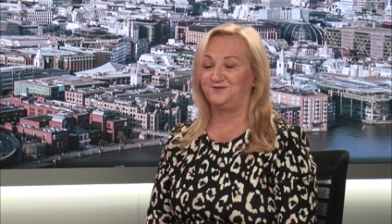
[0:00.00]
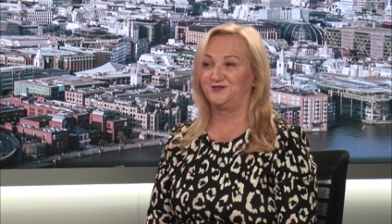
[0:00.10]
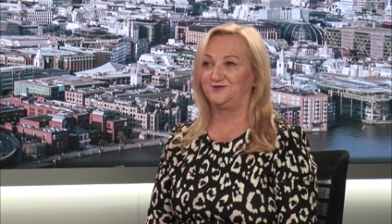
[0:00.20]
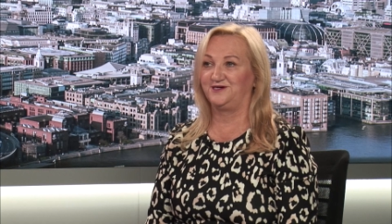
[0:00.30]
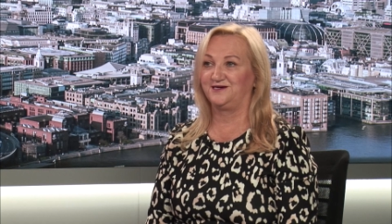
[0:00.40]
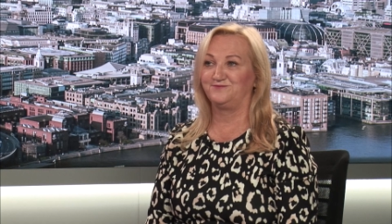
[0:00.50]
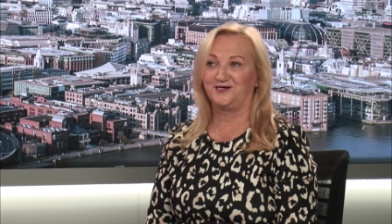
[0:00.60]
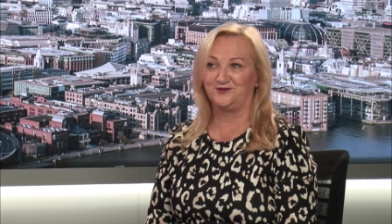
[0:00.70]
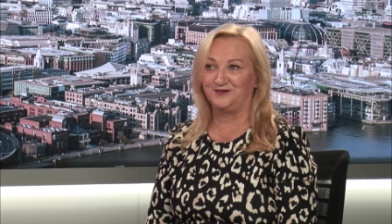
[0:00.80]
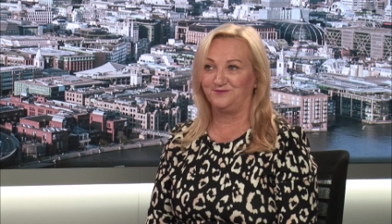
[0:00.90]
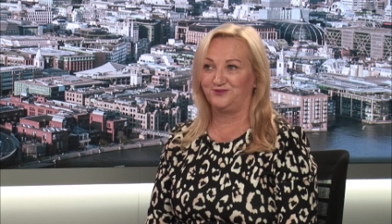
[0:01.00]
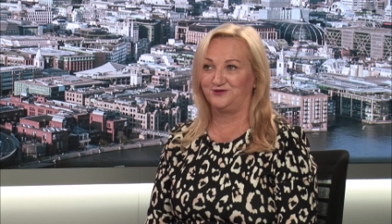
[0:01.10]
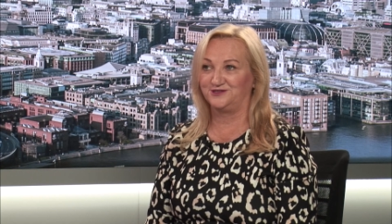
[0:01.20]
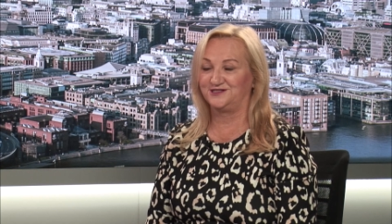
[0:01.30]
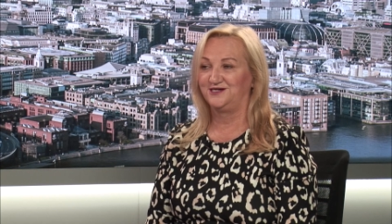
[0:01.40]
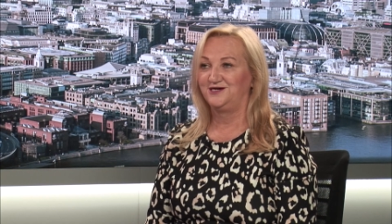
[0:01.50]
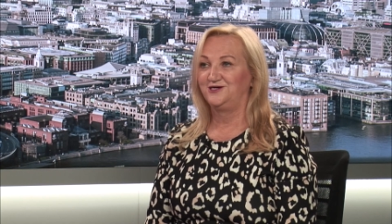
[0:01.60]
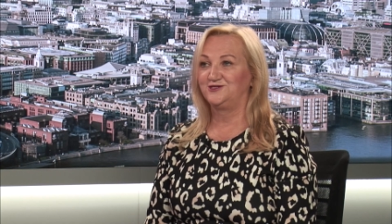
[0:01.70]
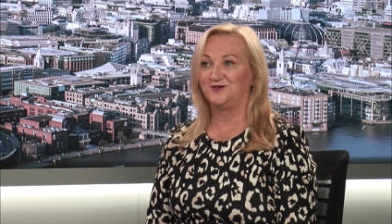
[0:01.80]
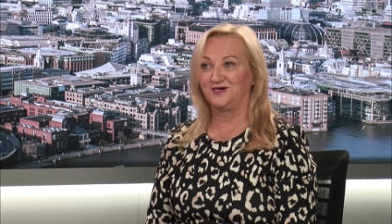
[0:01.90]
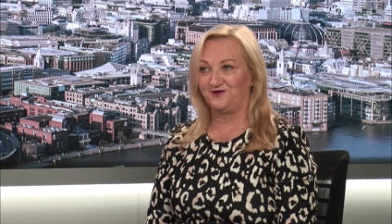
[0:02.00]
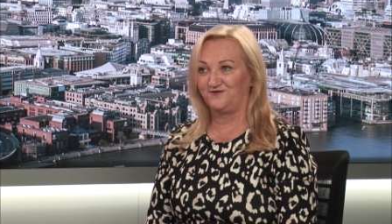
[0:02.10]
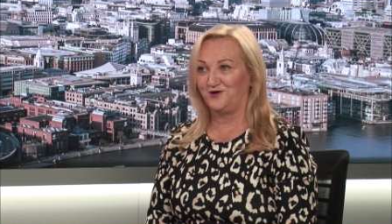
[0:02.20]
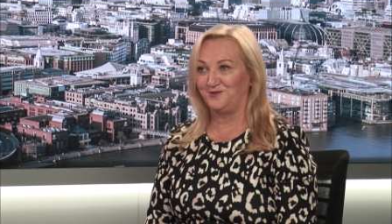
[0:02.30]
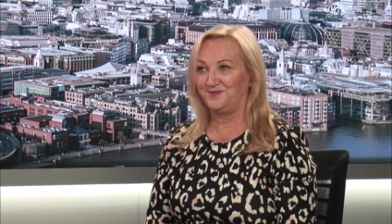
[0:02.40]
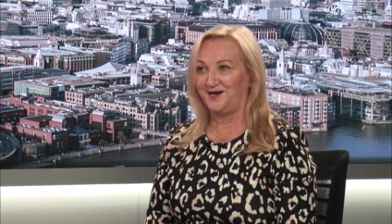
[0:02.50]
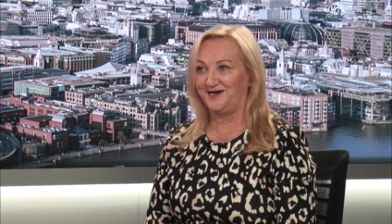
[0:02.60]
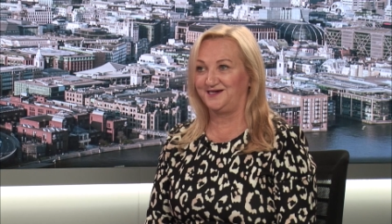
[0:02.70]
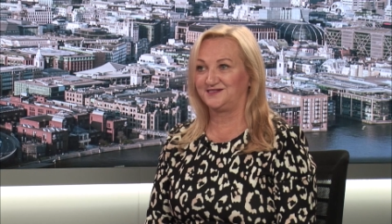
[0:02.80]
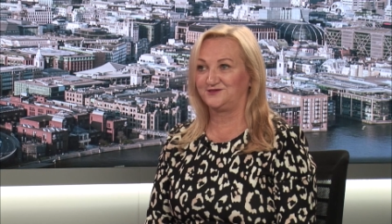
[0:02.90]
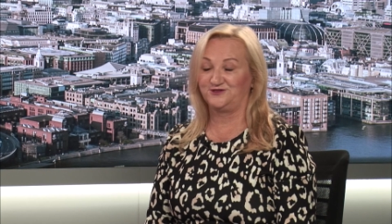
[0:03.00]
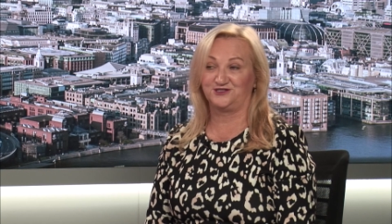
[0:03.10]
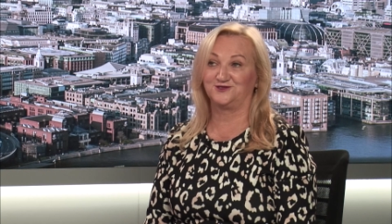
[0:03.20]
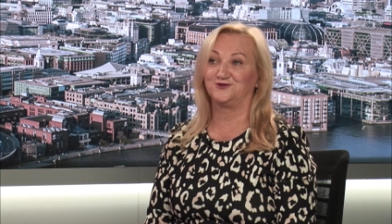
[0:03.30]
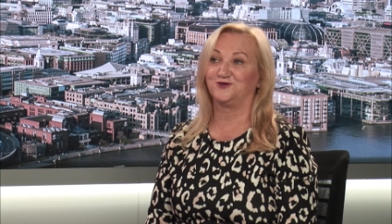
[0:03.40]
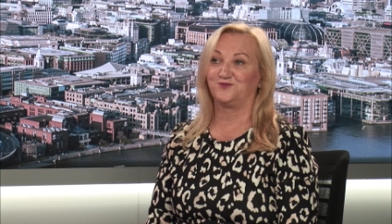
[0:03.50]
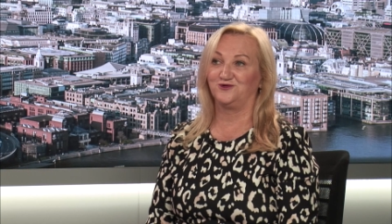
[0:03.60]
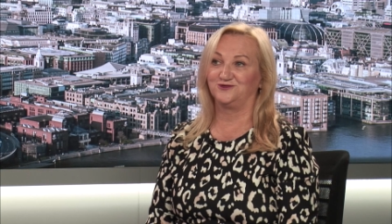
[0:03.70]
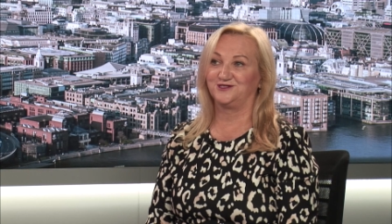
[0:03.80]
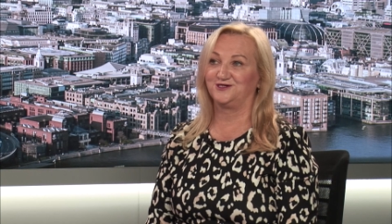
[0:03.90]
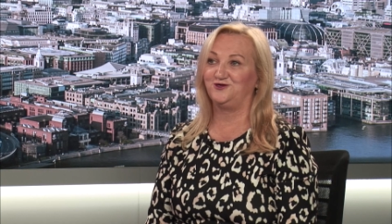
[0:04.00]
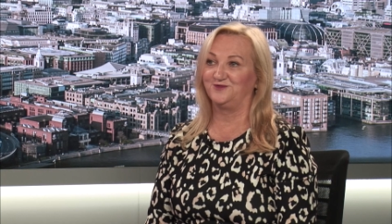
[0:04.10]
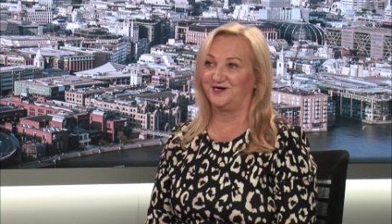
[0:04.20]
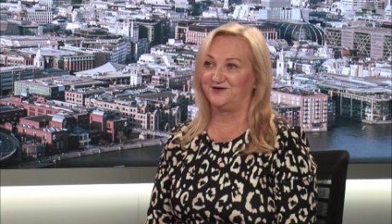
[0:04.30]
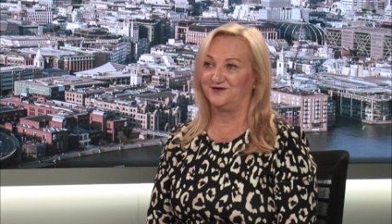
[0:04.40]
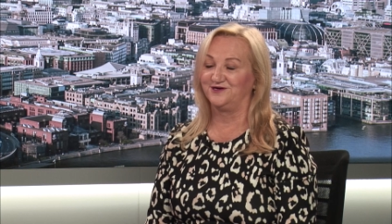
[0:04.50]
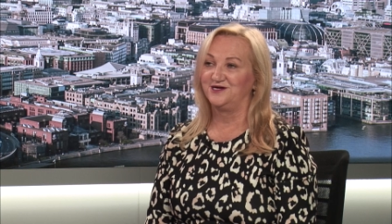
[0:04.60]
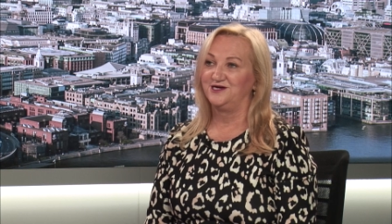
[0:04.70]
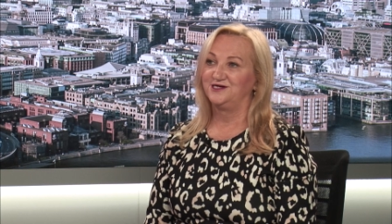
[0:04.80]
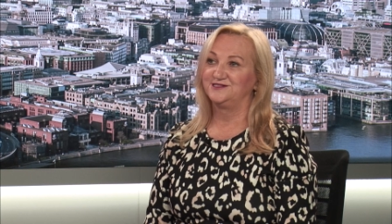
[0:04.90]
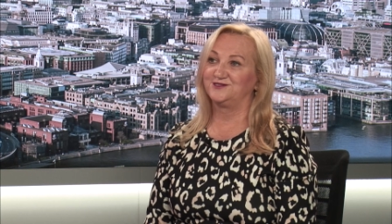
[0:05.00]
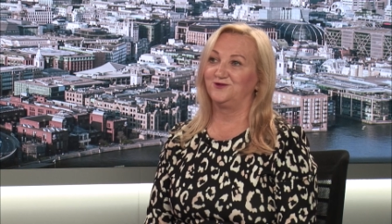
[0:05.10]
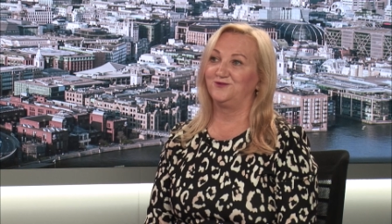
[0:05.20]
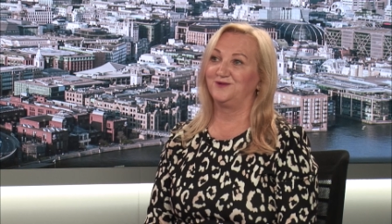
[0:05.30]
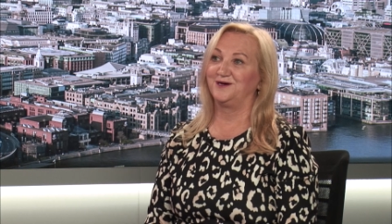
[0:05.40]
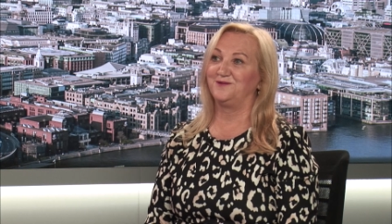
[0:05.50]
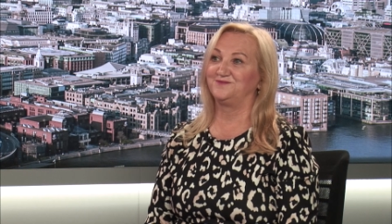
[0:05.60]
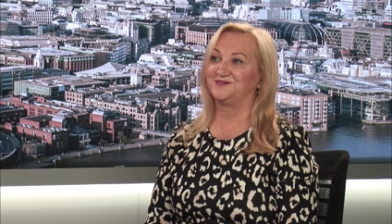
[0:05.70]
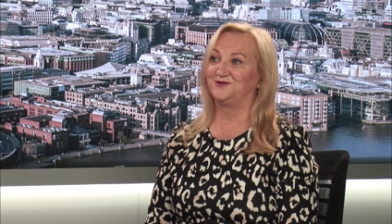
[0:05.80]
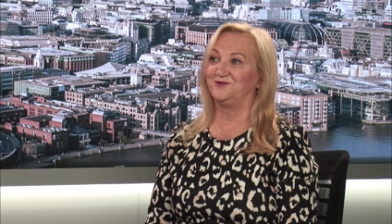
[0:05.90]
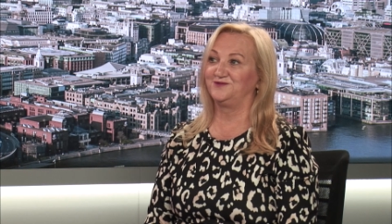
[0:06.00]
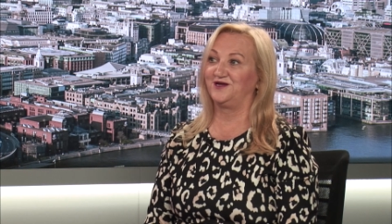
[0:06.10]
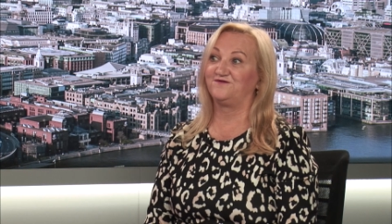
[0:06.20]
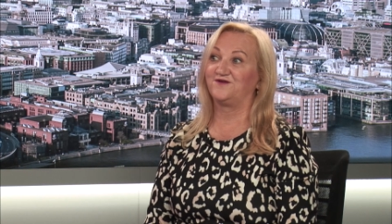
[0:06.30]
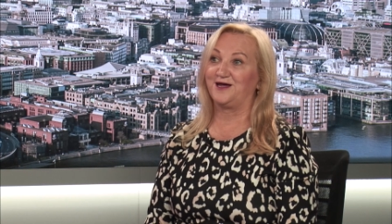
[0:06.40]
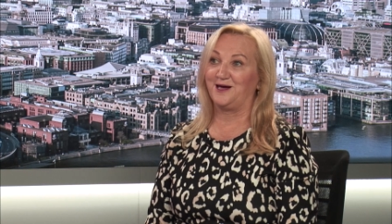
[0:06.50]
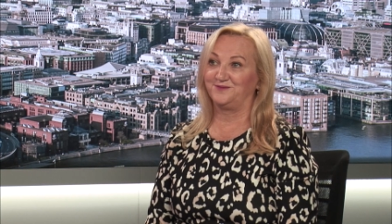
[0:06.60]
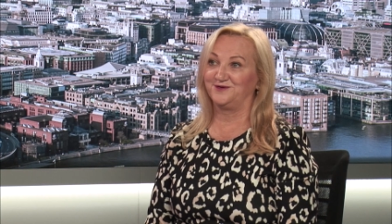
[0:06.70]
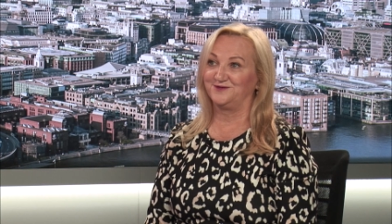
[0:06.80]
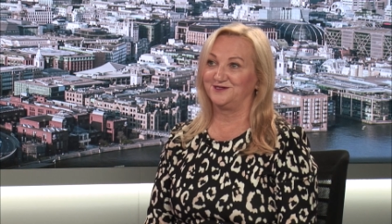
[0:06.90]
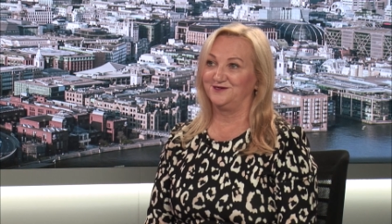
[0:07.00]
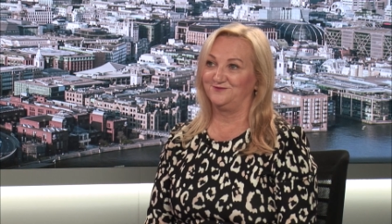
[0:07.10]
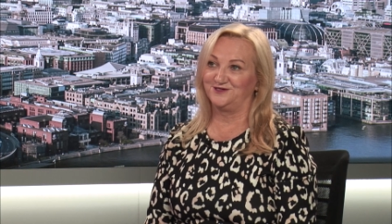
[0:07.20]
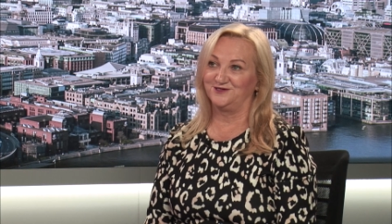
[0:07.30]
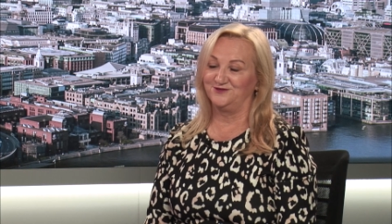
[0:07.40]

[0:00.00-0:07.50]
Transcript: doing manual input, doing a lot of cut and paste, which is also prone to human error. So they're very happy with the new